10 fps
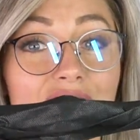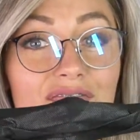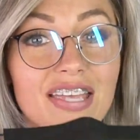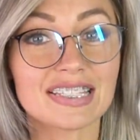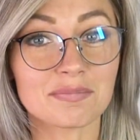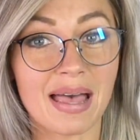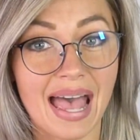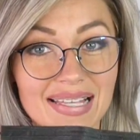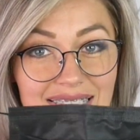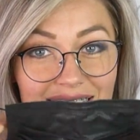face
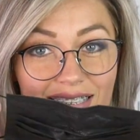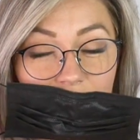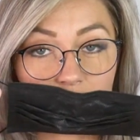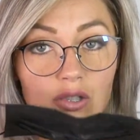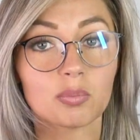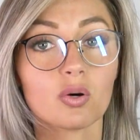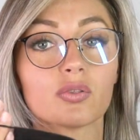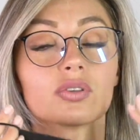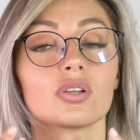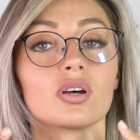masks. So
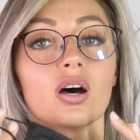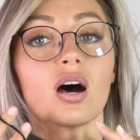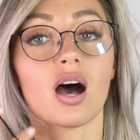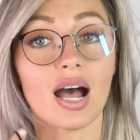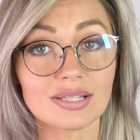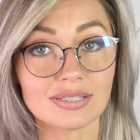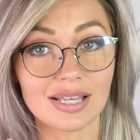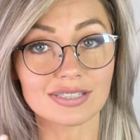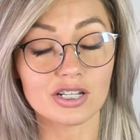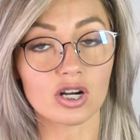both us
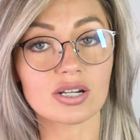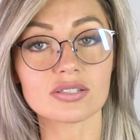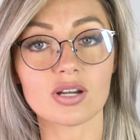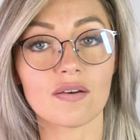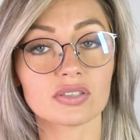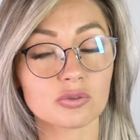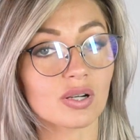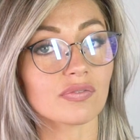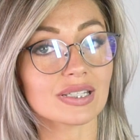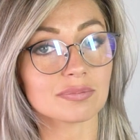as the artists are having to
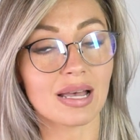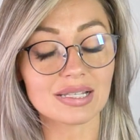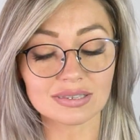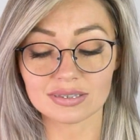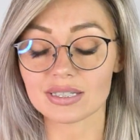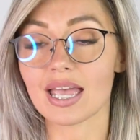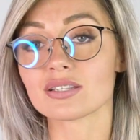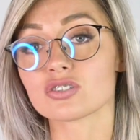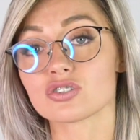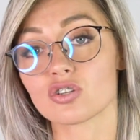wear face masks,
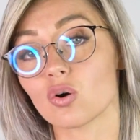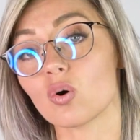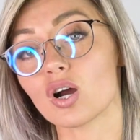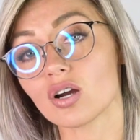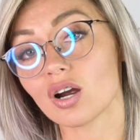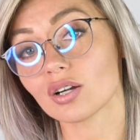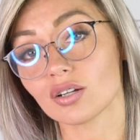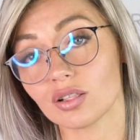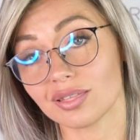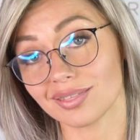and so are our
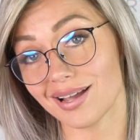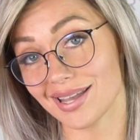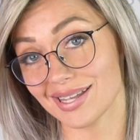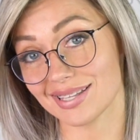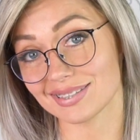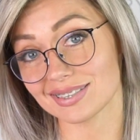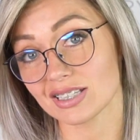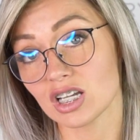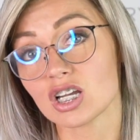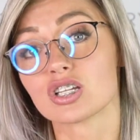clients.
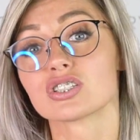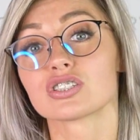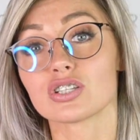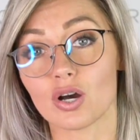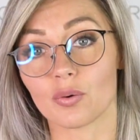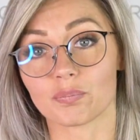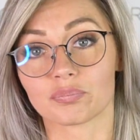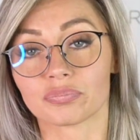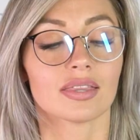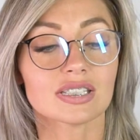So
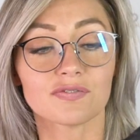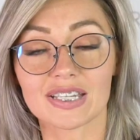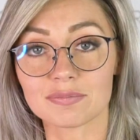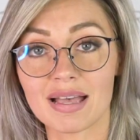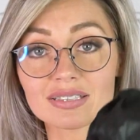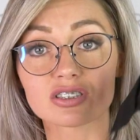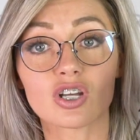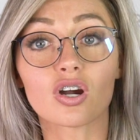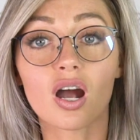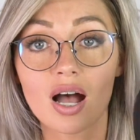these face masks
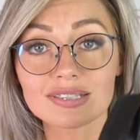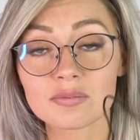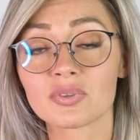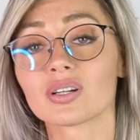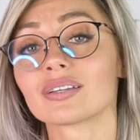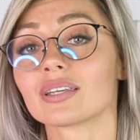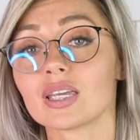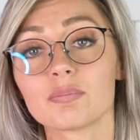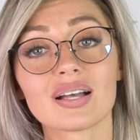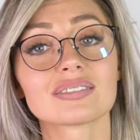are awesome. They're gonna
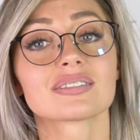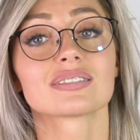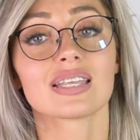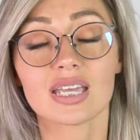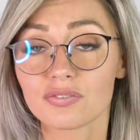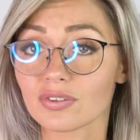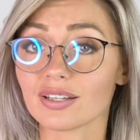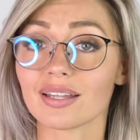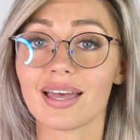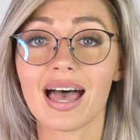keep us safe
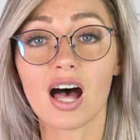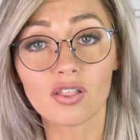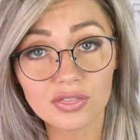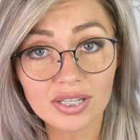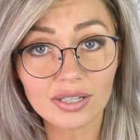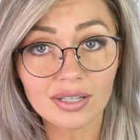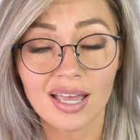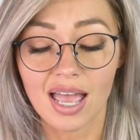and healthy